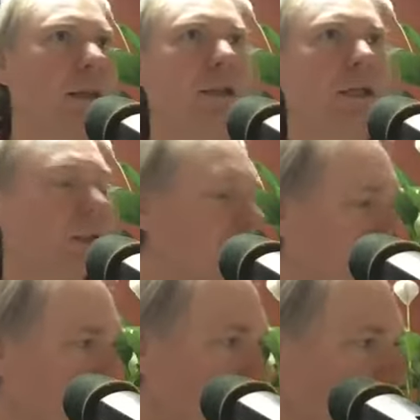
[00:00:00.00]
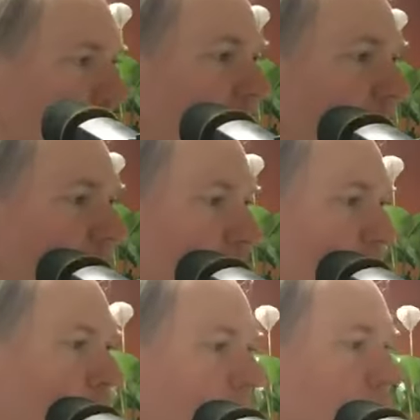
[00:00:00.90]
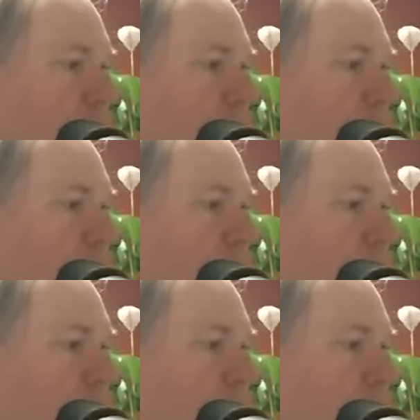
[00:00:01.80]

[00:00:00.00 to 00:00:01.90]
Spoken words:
The top 25 poll is